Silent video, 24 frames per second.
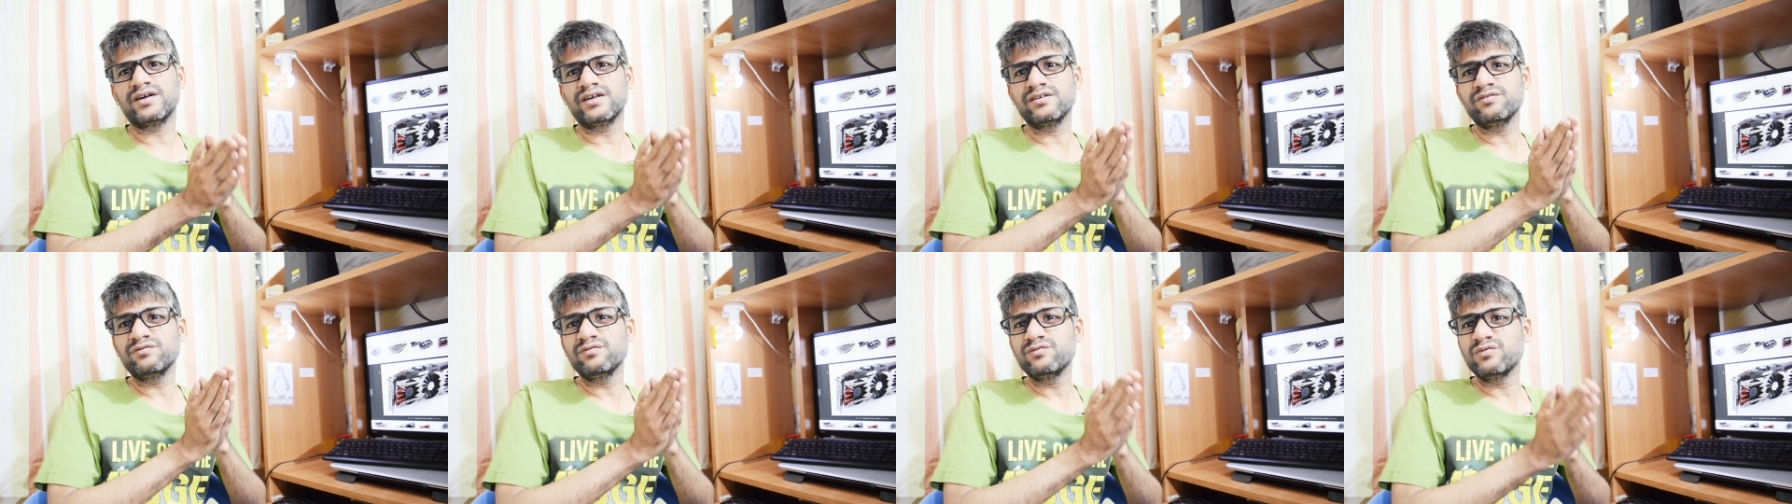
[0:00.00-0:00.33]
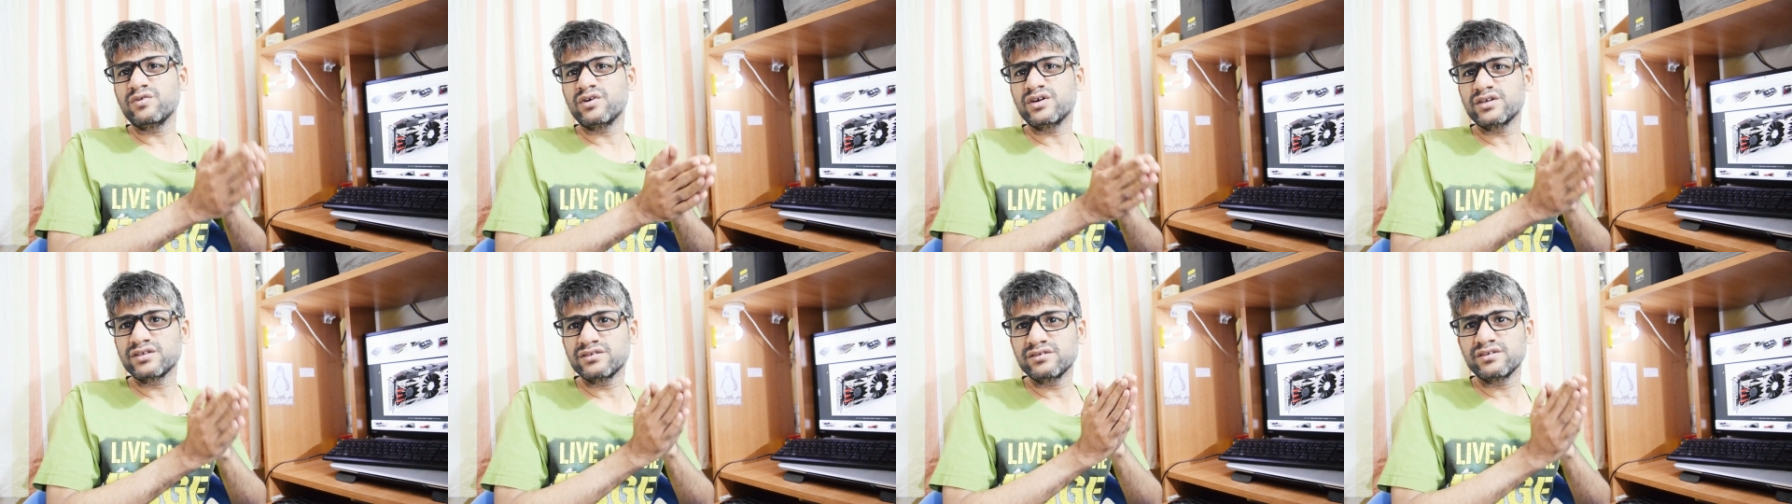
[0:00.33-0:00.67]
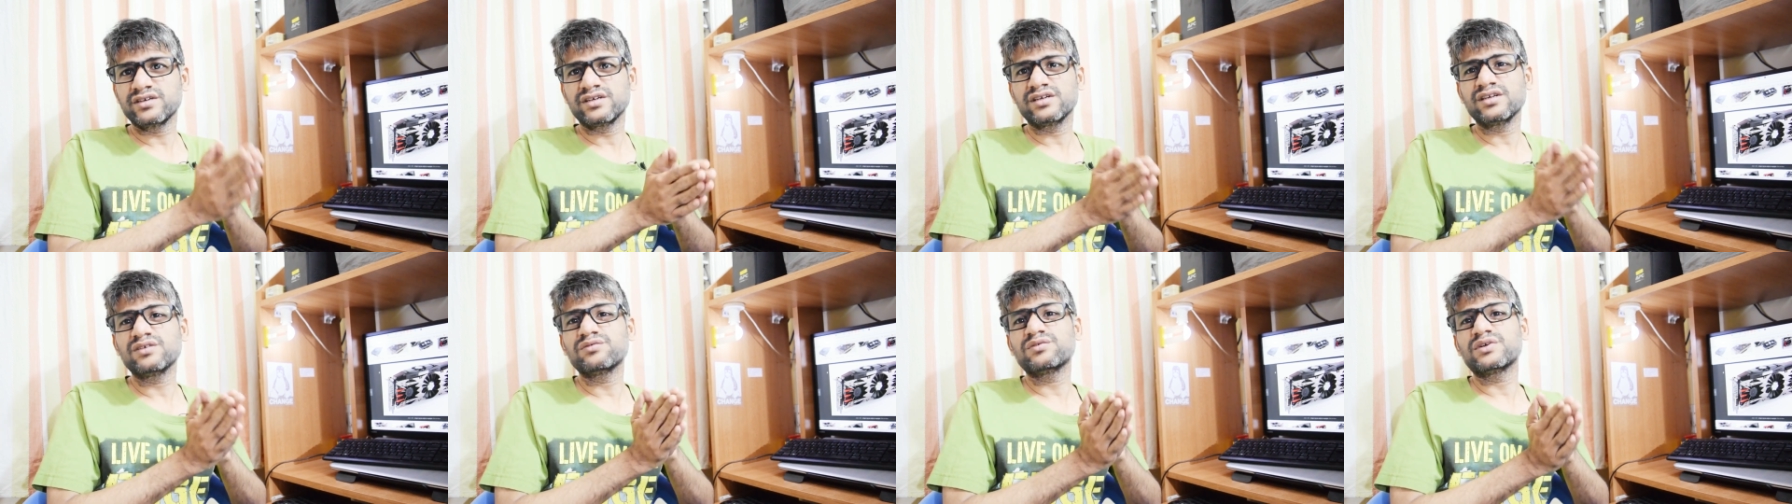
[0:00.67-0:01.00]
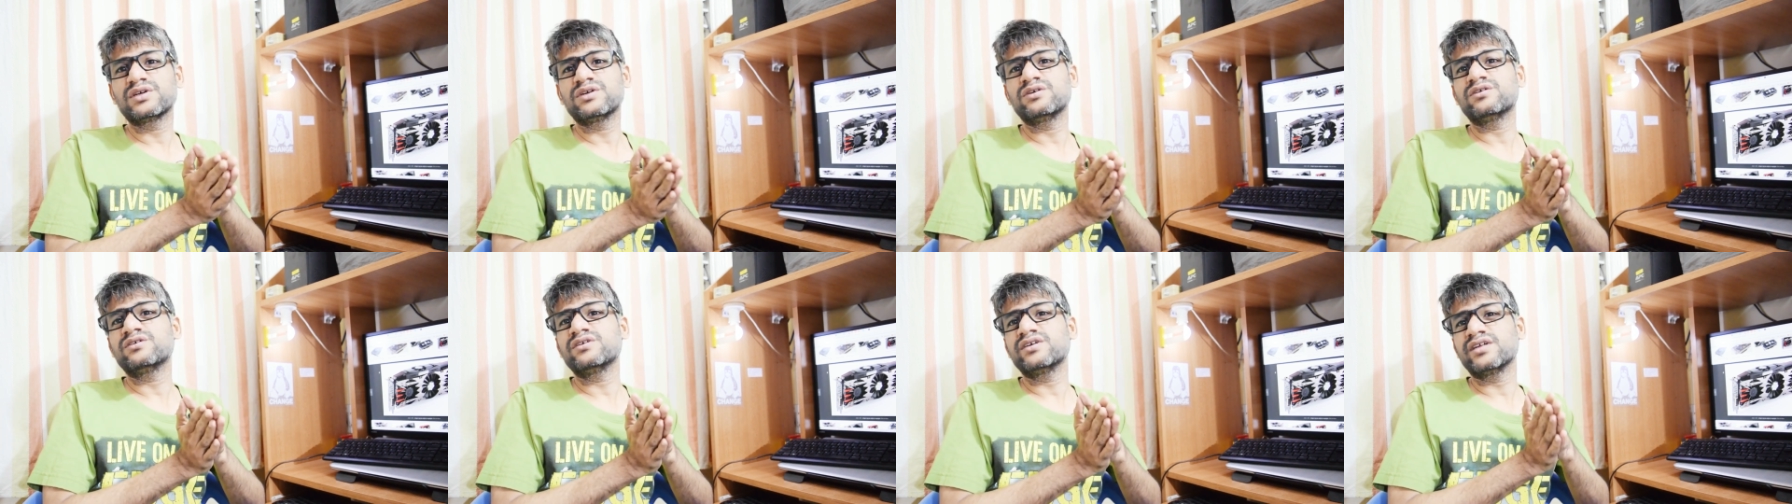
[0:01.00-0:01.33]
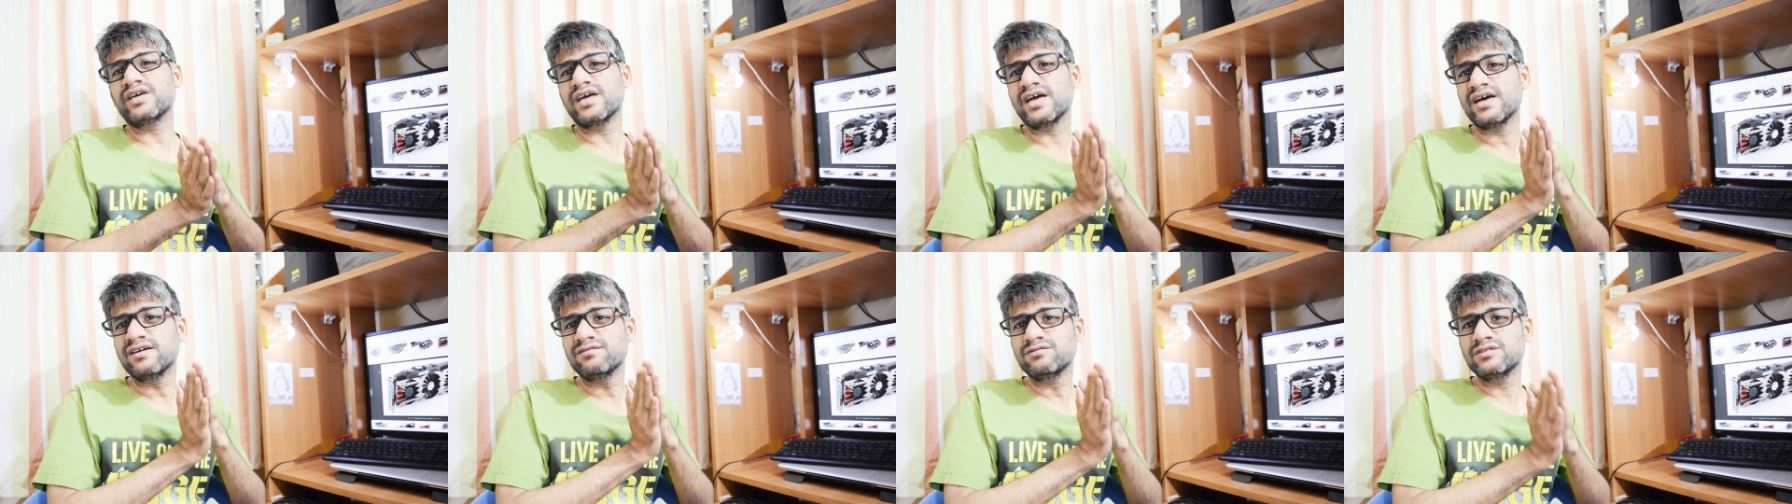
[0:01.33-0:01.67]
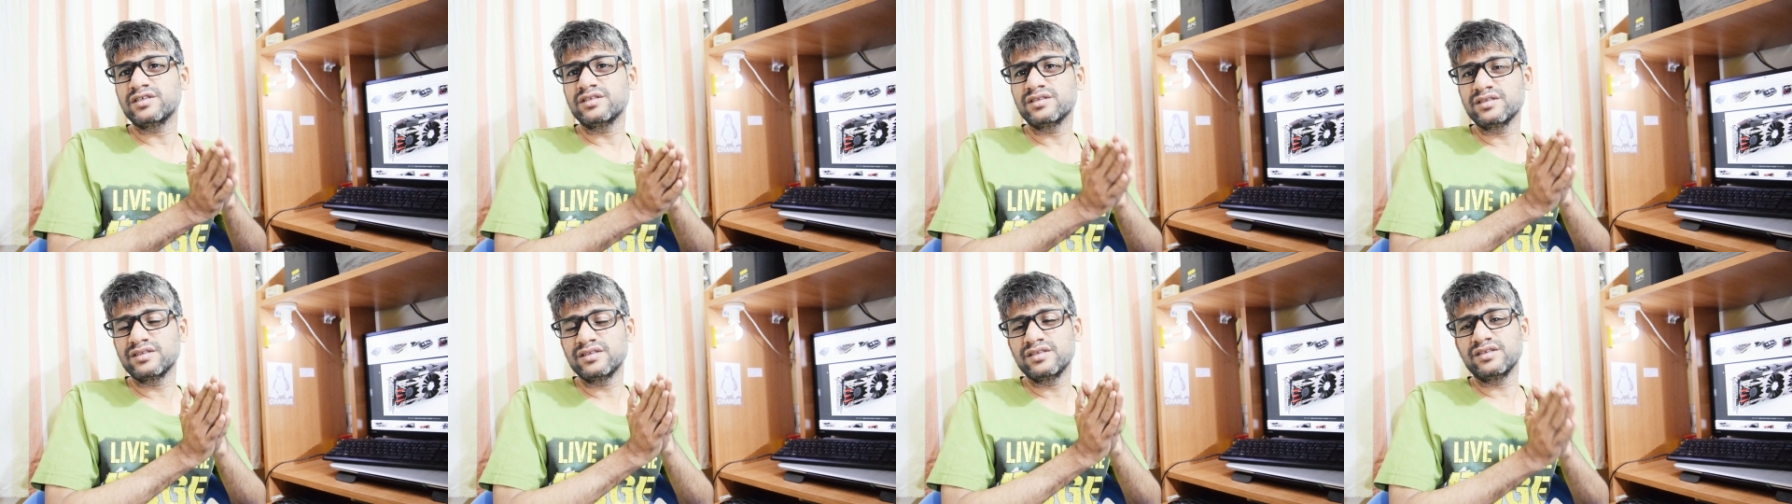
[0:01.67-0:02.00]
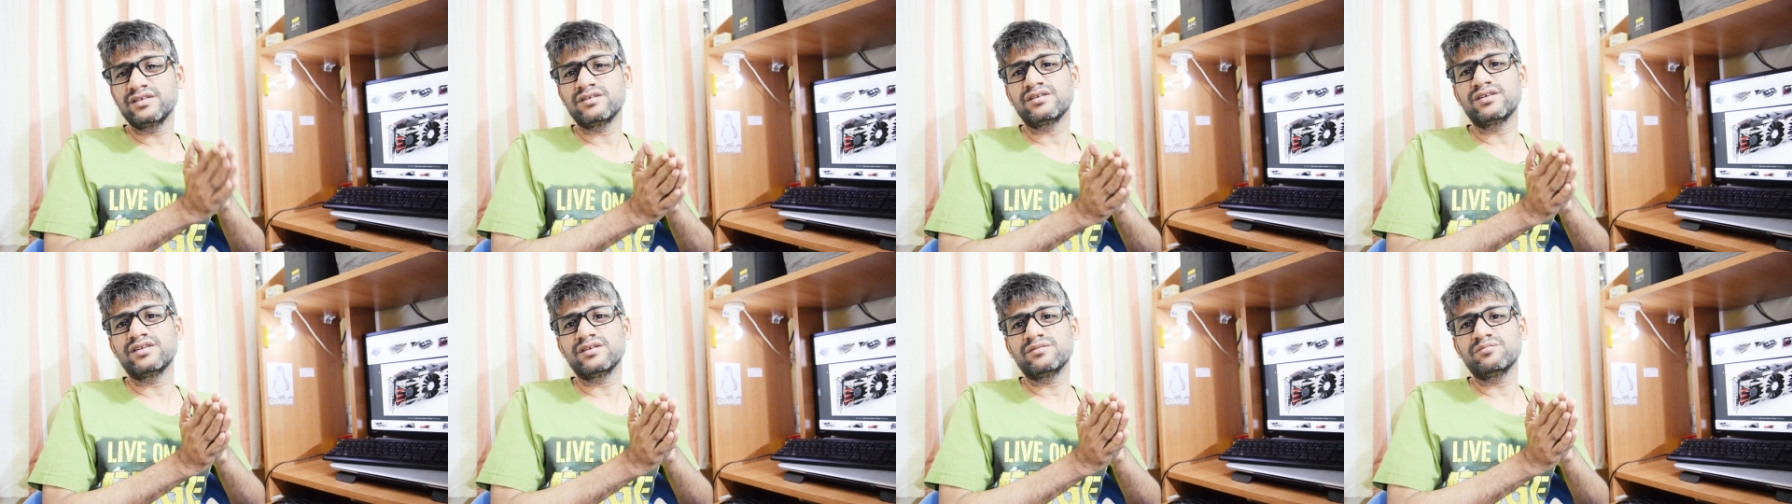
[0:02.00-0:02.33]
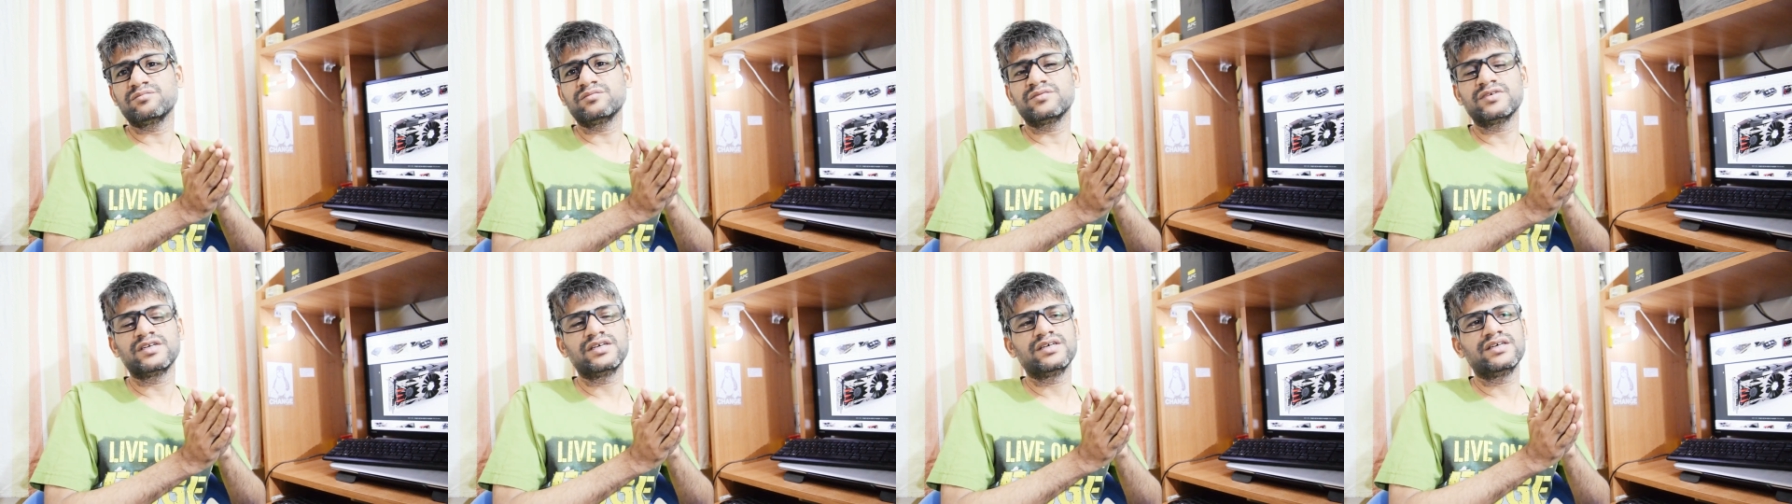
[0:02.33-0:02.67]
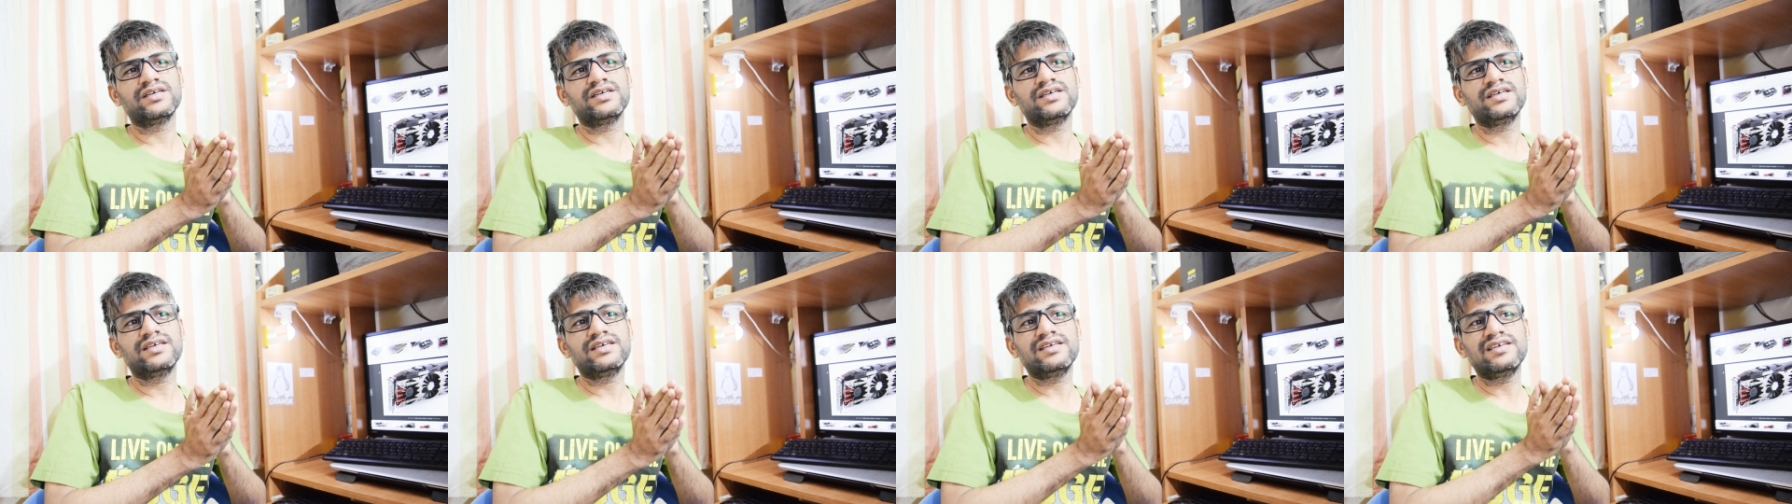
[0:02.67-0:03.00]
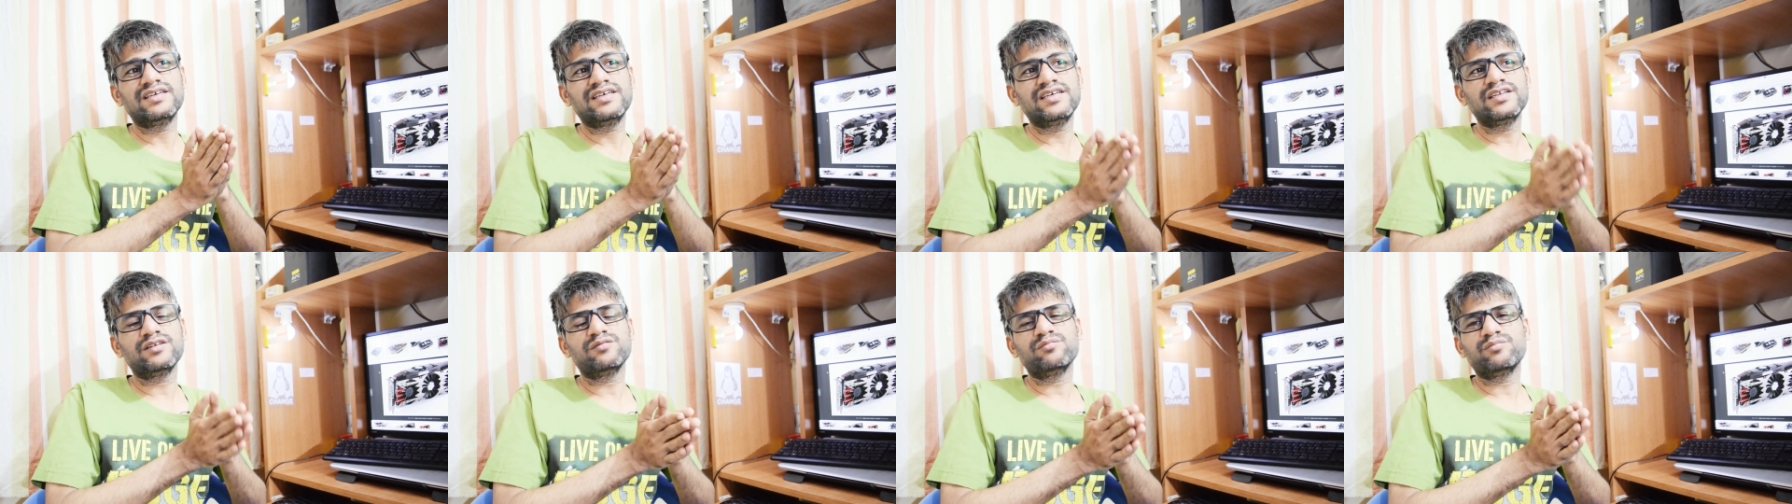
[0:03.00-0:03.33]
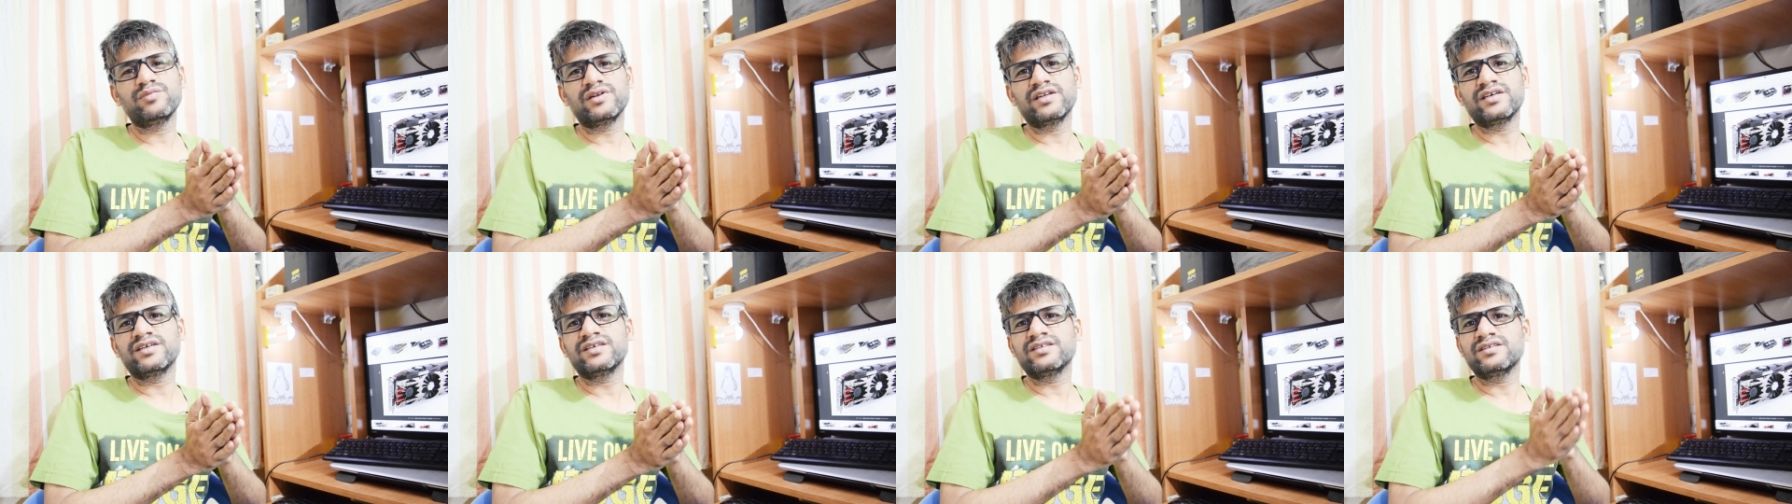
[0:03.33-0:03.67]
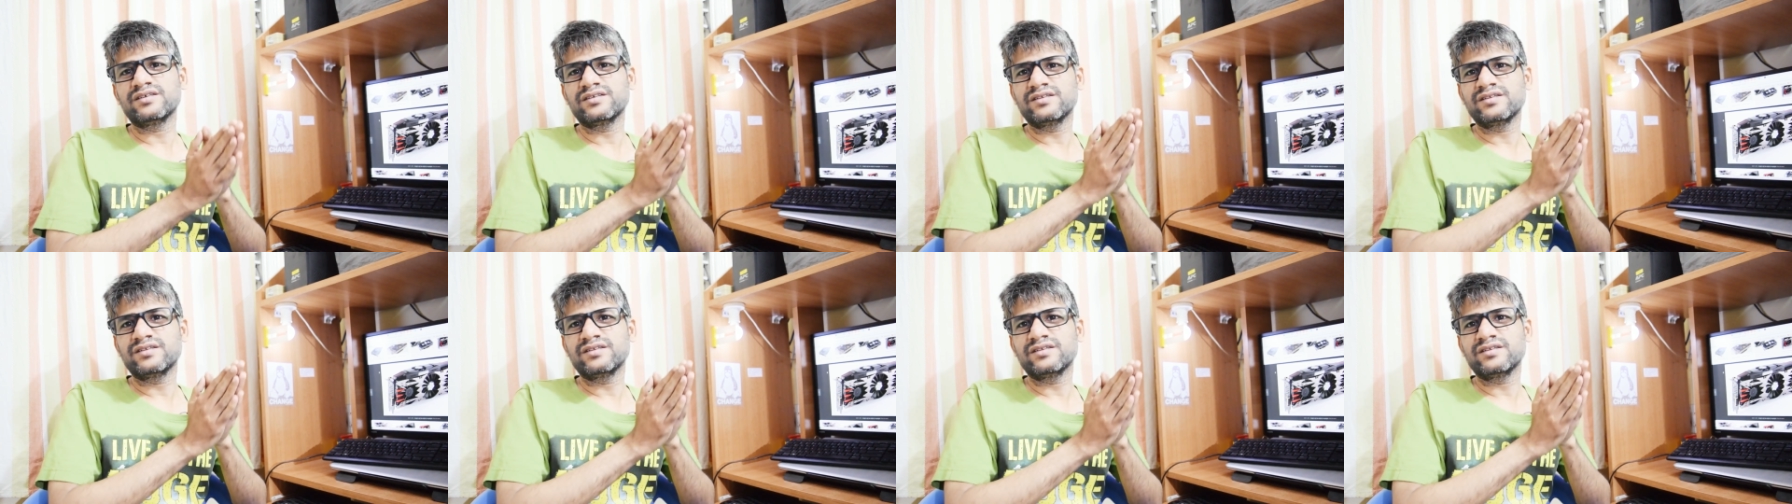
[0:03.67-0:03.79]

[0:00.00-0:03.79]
Unfortunately, we don't have this system in place.